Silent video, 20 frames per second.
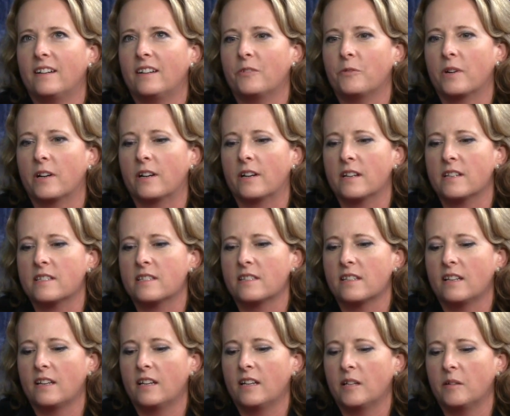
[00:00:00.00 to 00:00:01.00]
Whereas
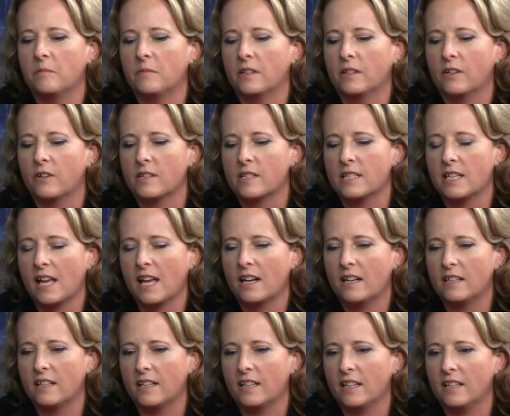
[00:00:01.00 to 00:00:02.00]
um, in
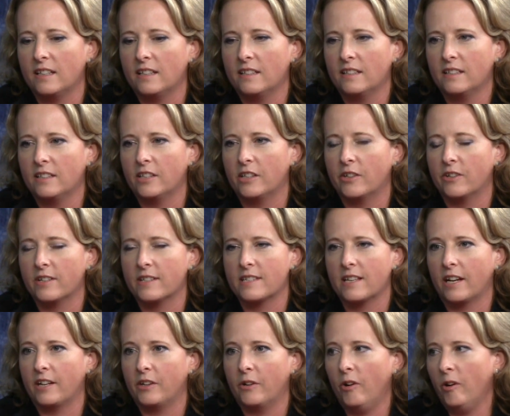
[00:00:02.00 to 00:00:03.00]
Christianity, you know, it's
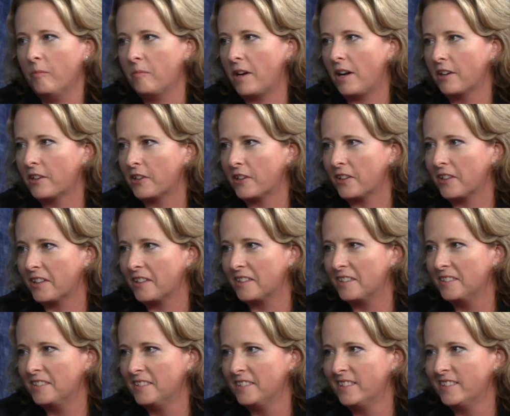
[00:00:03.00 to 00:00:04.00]
I know I'm not good.
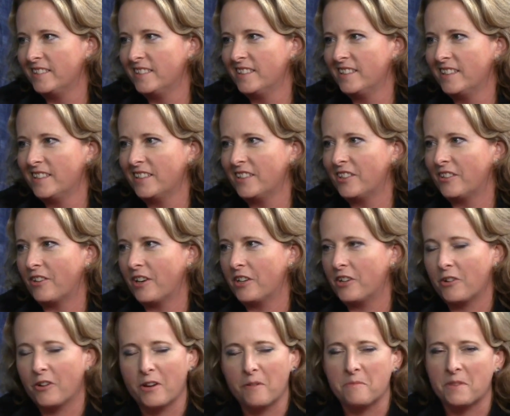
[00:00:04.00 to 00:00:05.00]
You know, I
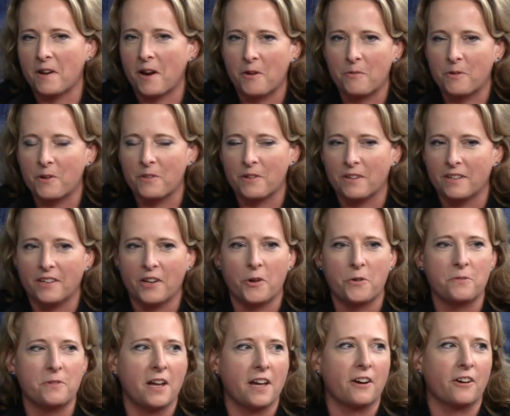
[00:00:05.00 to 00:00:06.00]
know I'm not worthy.
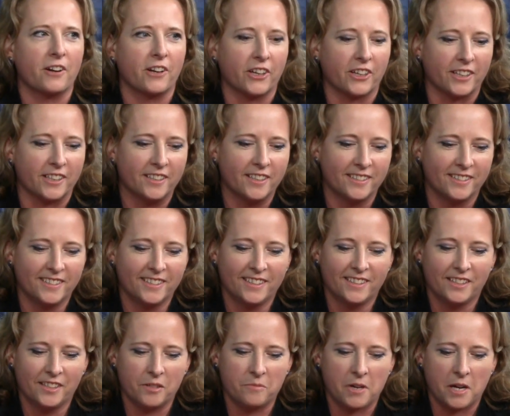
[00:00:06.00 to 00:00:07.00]
No, none are good.
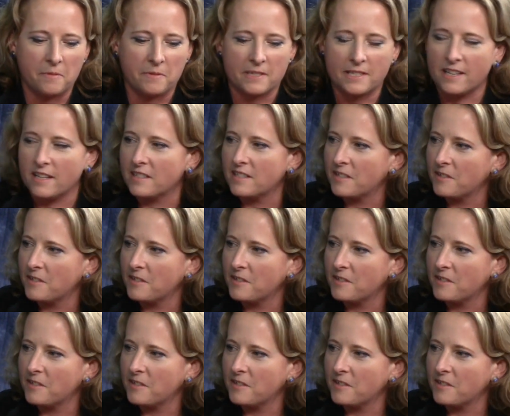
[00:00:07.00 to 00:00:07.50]
The Bible you, says.